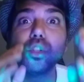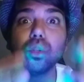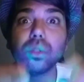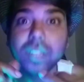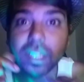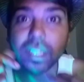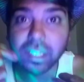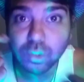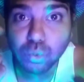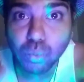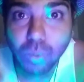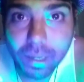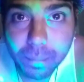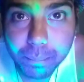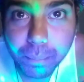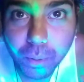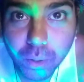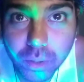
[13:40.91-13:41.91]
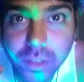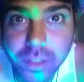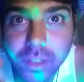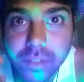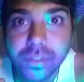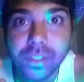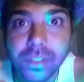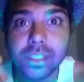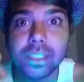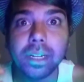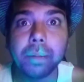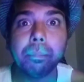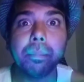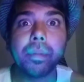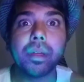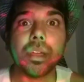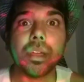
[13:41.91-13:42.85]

So there is one positive step.